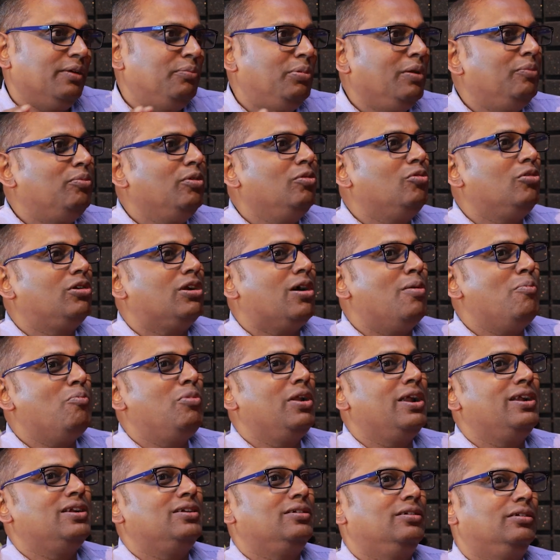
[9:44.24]
People would
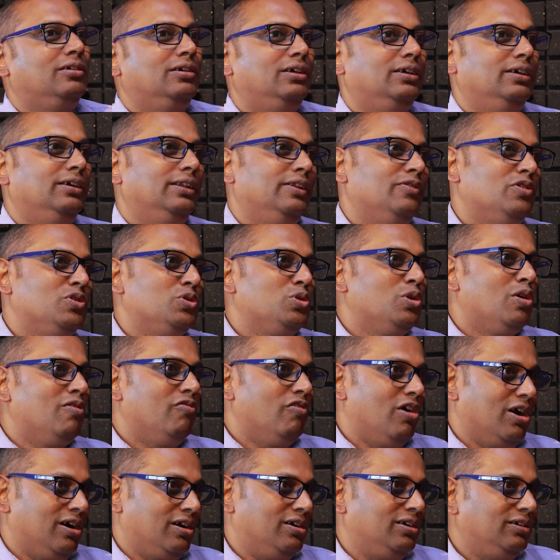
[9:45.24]
complain there was no
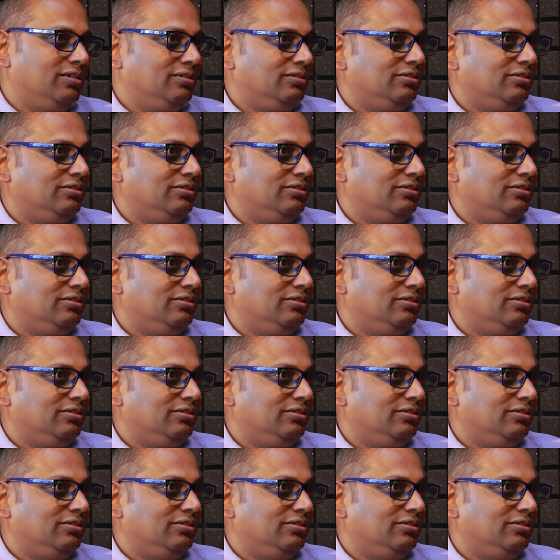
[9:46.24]
work.